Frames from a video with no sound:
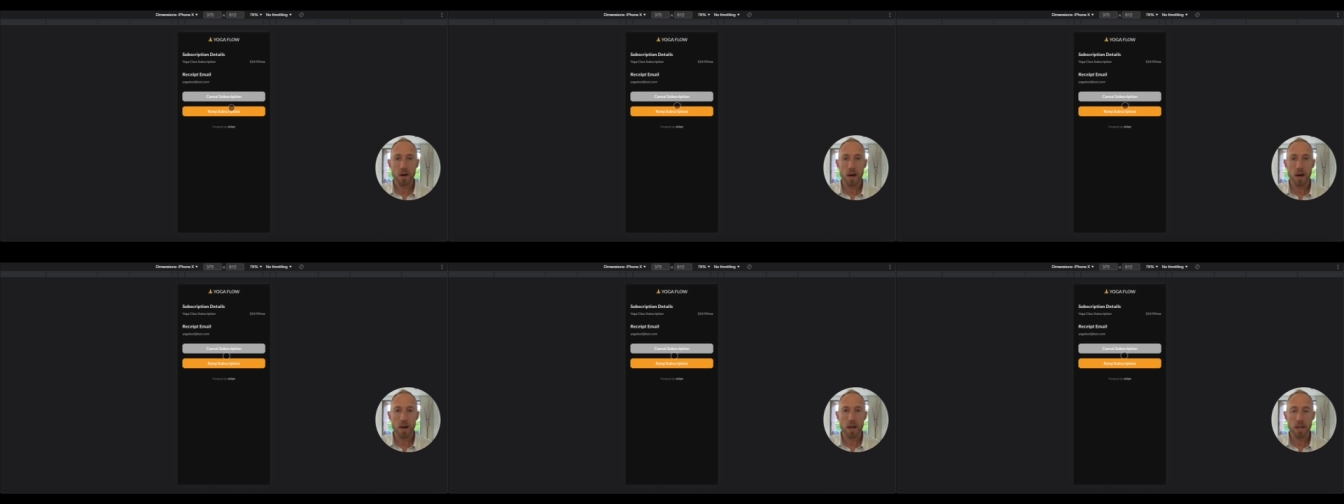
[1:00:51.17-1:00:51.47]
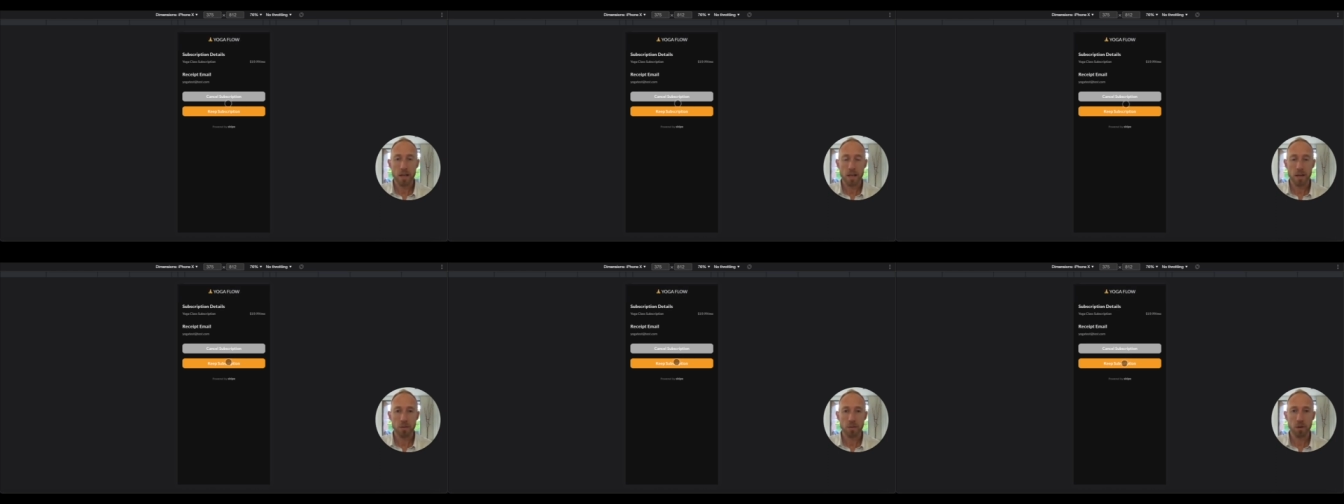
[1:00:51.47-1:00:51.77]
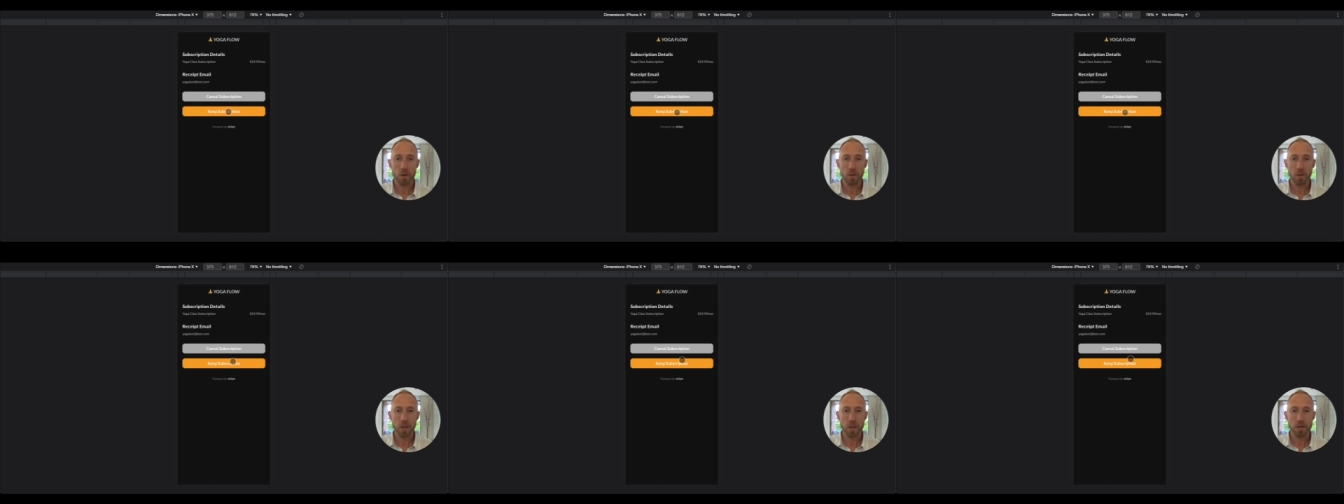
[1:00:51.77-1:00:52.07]
I am
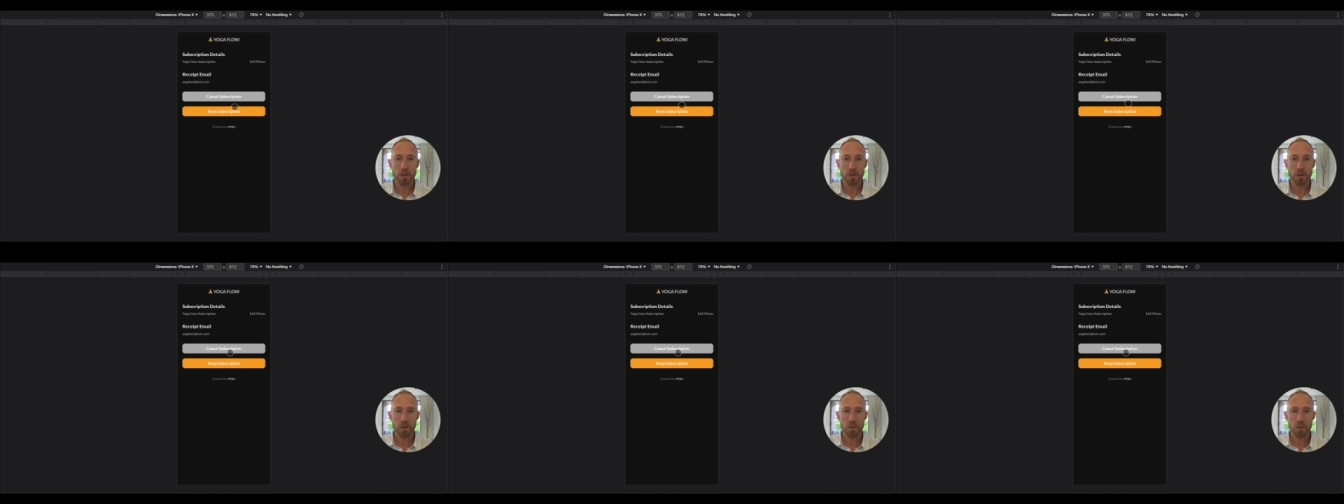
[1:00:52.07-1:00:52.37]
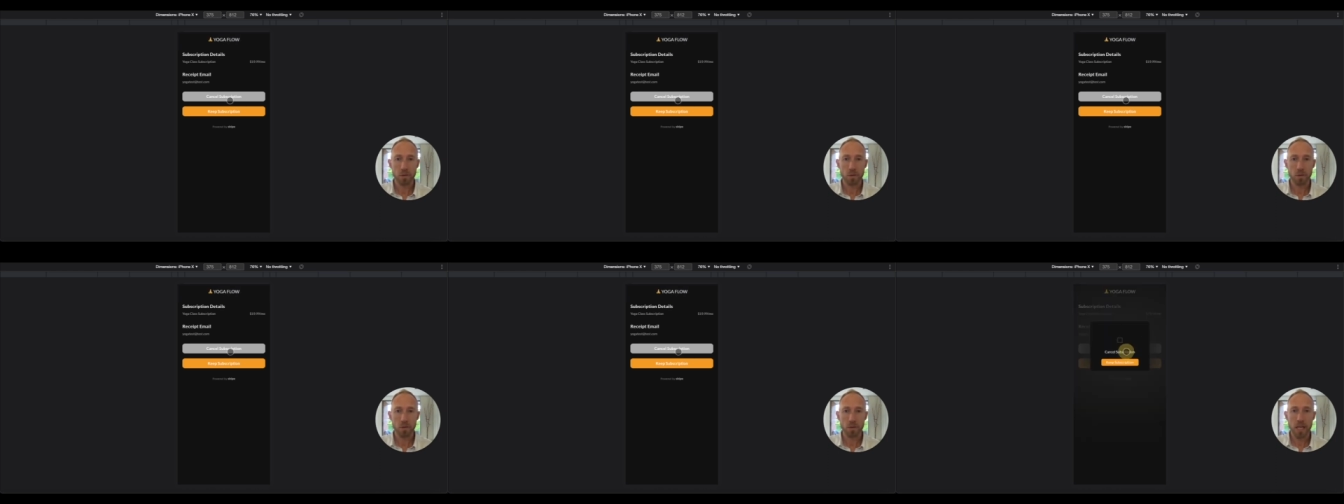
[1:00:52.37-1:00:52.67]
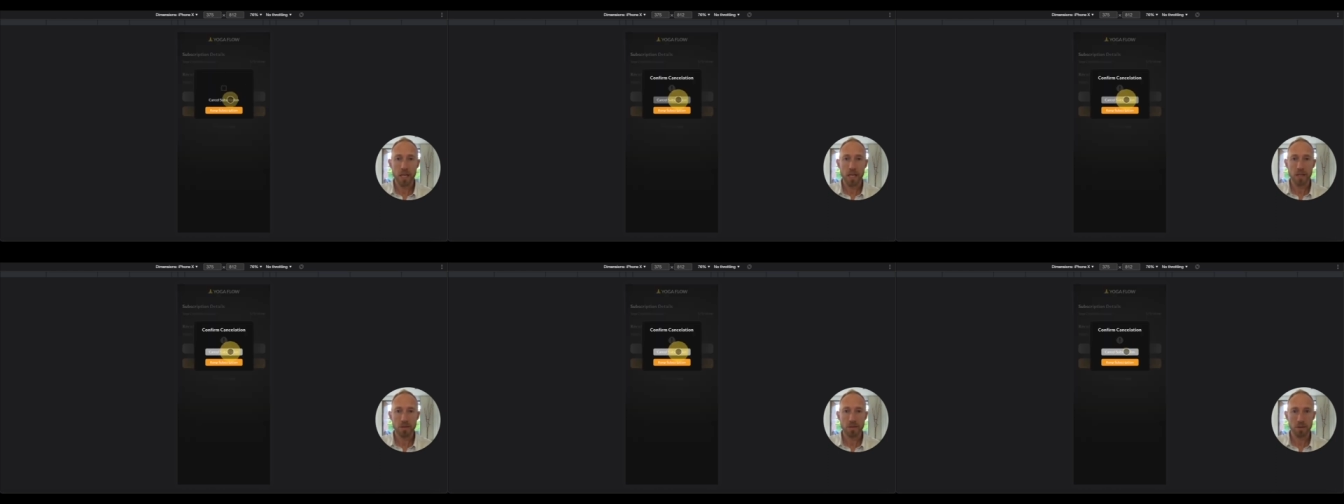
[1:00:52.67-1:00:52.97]
going to
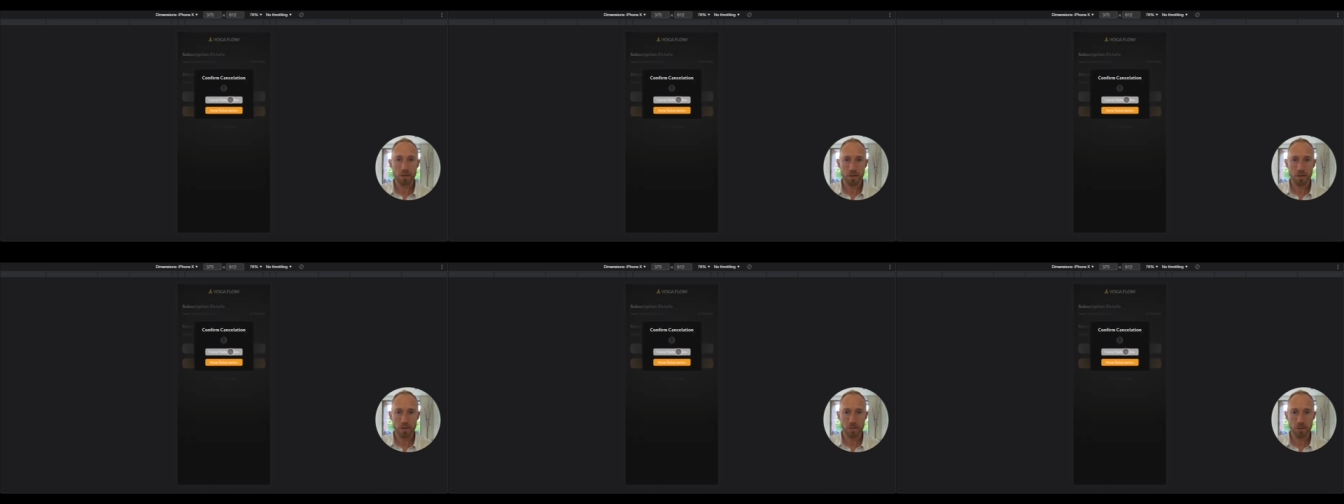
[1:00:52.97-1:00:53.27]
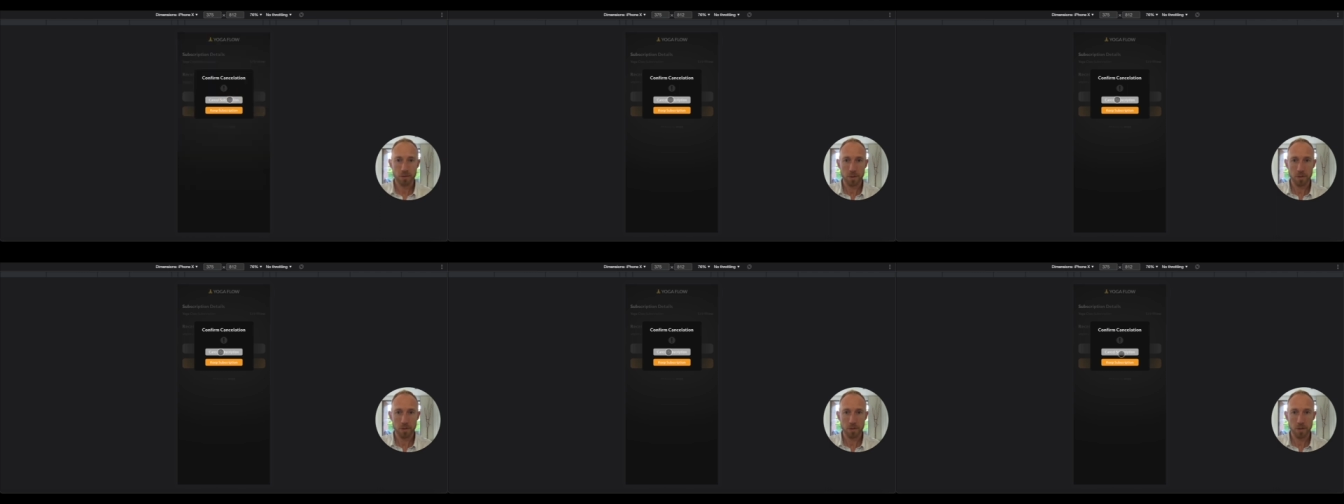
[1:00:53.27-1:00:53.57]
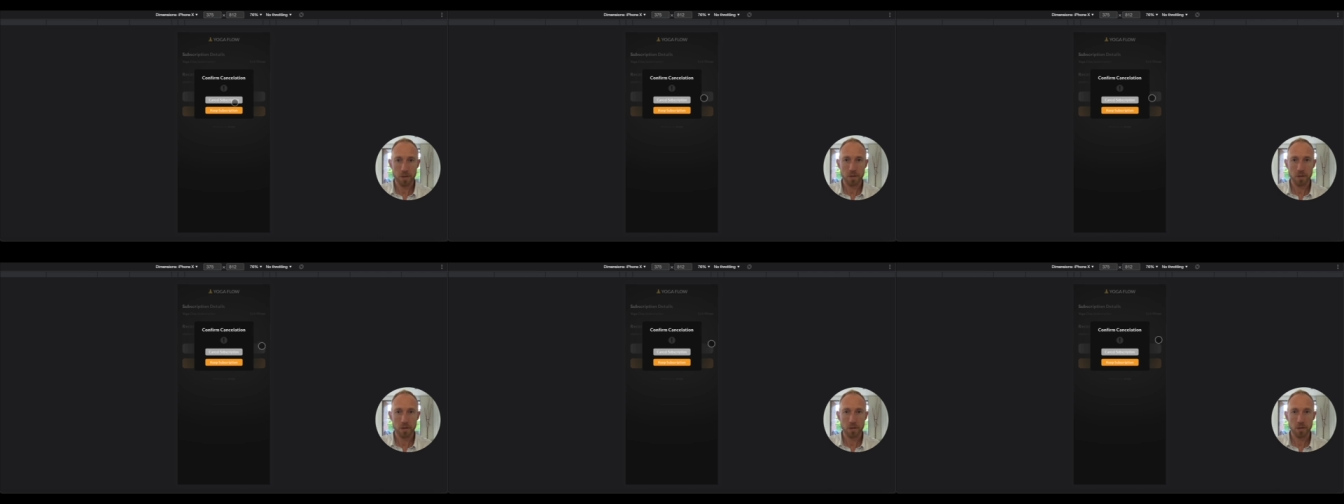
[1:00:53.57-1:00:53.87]
cancel the
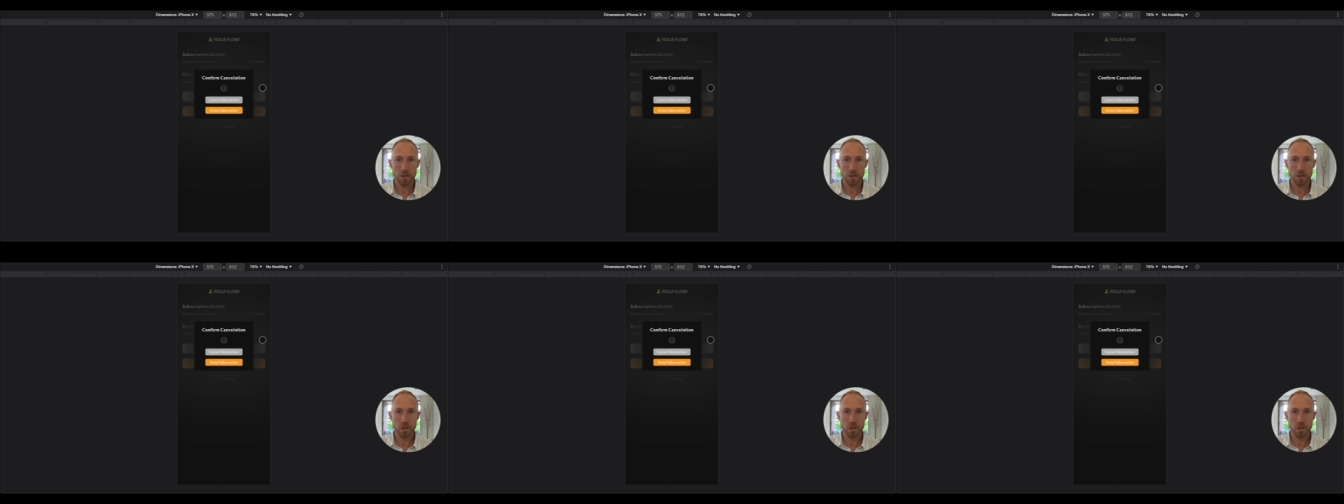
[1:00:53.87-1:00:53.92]
subscription.